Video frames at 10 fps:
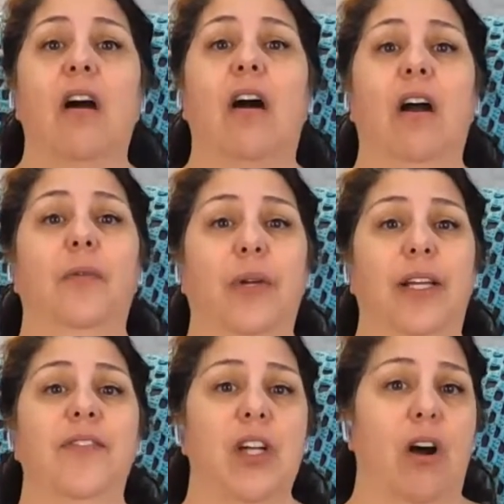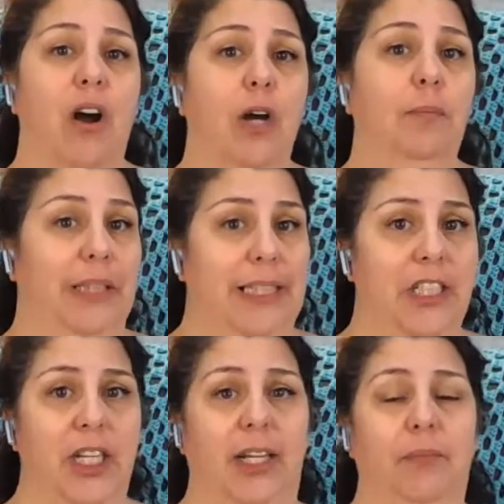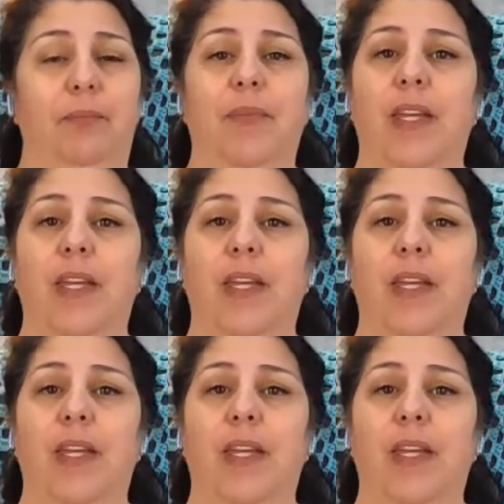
Our reefs are bleaching.